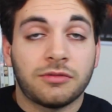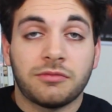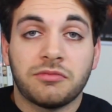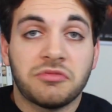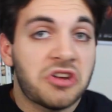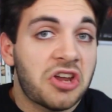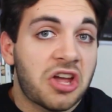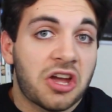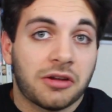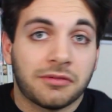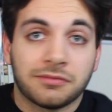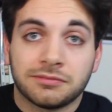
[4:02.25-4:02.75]

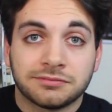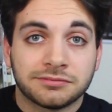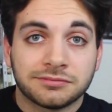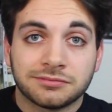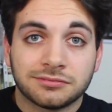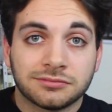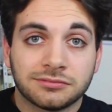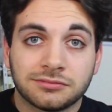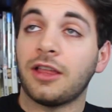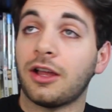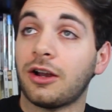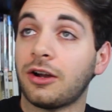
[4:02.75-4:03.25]
No.
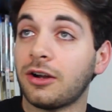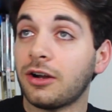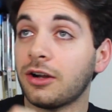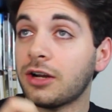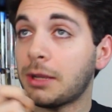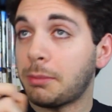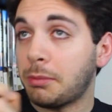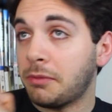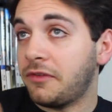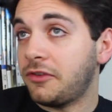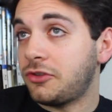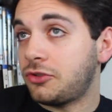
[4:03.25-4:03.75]
There are
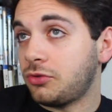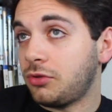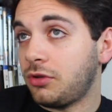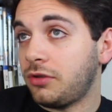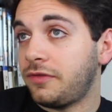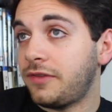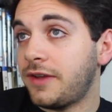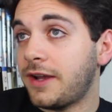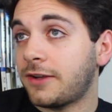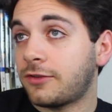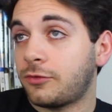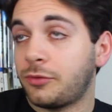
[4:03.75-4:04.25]
a couple of visual
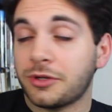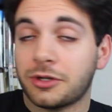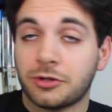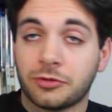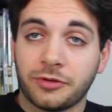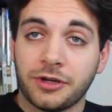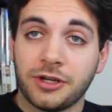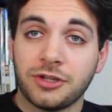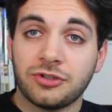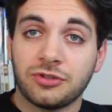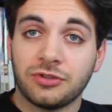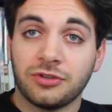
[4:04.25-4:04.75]
effects with
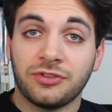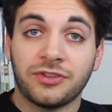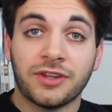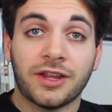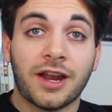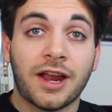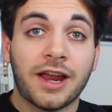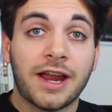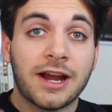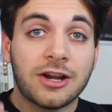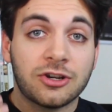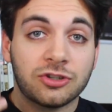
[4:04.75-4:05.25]
creatures
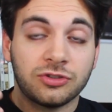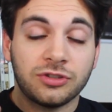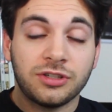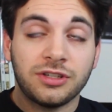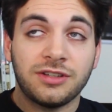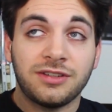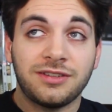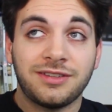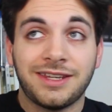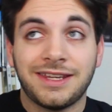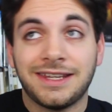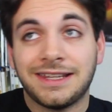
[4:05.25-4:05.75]
that I
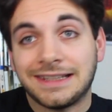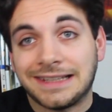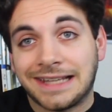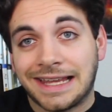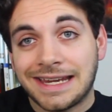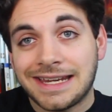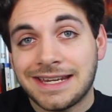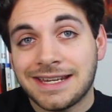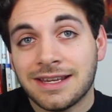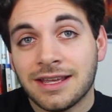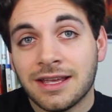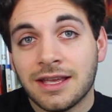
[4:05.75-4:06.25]
actually did
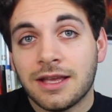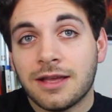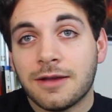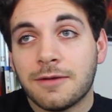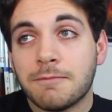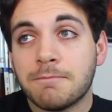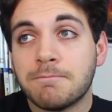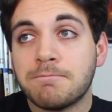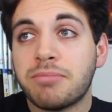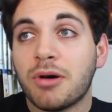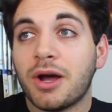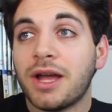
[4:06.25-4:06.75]
like,
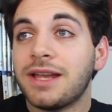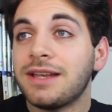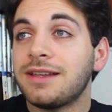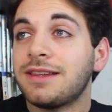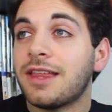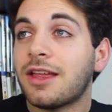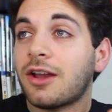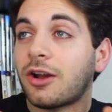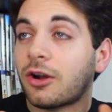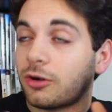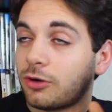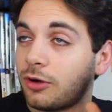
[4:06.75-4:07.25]
but
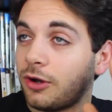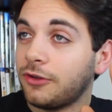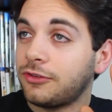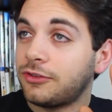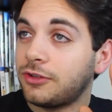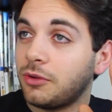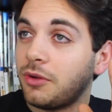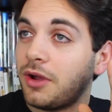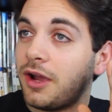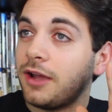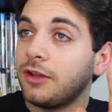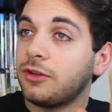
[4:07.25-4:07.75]
there are
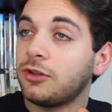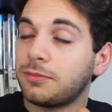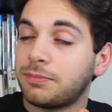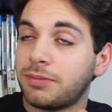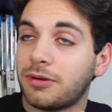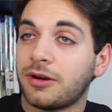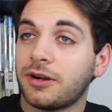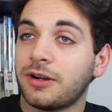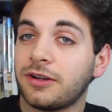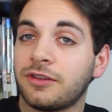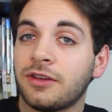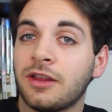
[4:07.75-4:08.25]
also other
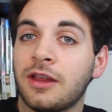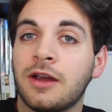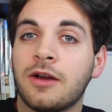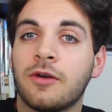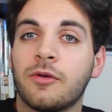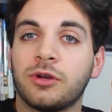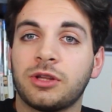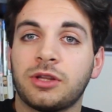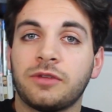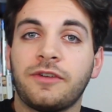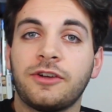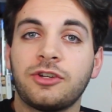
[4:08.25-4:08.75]
parts
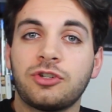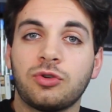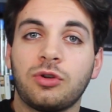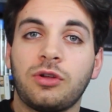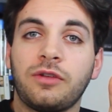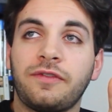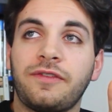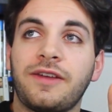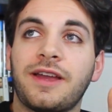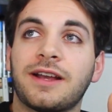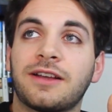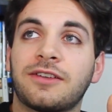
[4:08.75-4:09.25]
where the
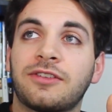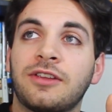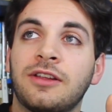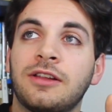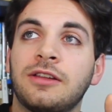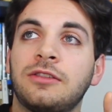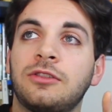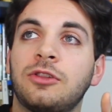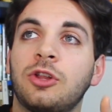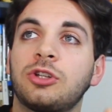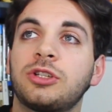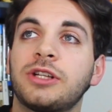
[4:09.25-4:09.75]
visual effects
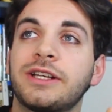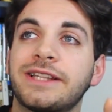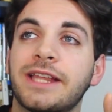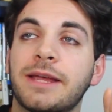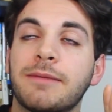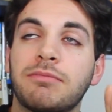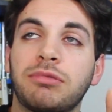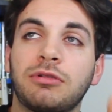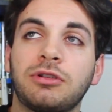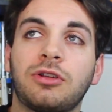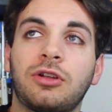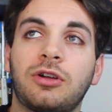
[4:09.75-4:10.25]
look like
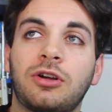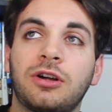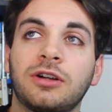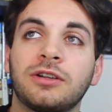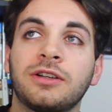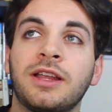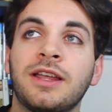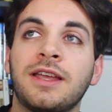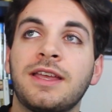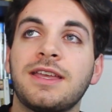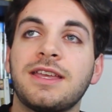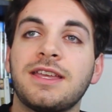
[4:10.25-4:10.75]
they
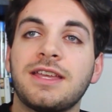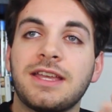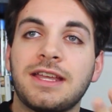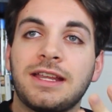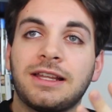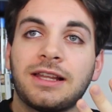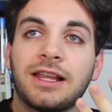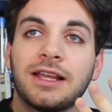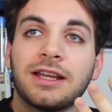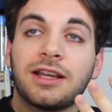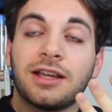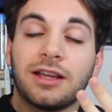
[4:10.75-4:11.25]
belong
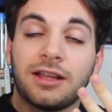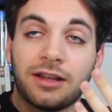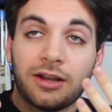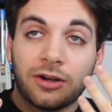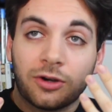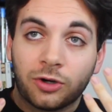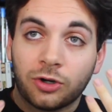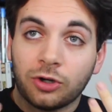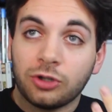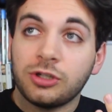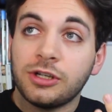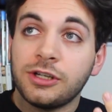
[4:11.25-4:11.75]
in like
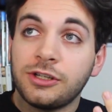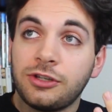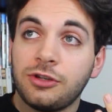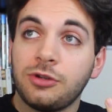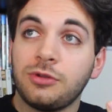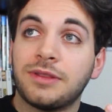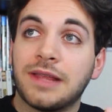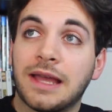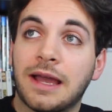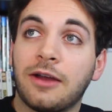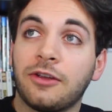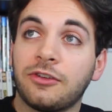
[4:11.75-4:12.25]
a early
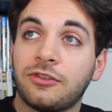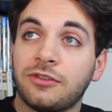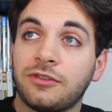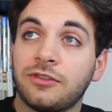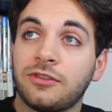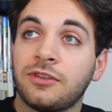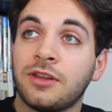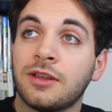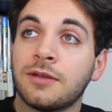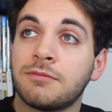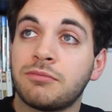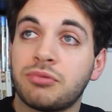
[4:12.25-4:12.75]

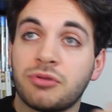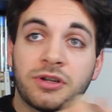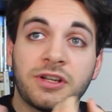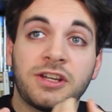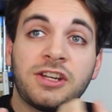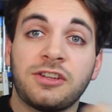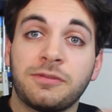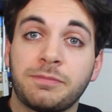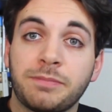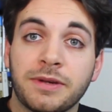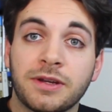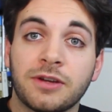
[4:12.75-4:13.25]
2000s
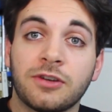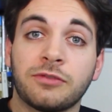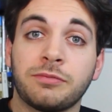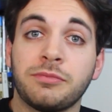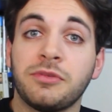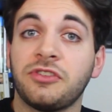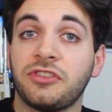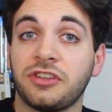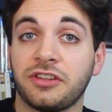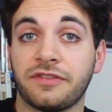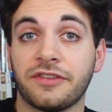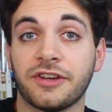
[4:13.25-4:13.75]
Britney Spears
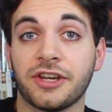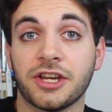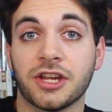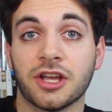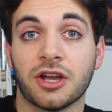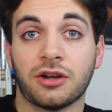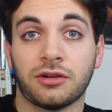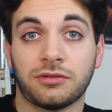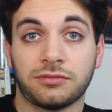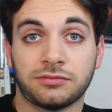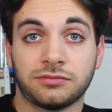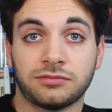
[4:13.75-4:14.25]
music
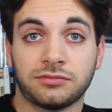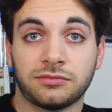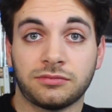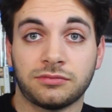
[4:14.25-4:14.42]
video.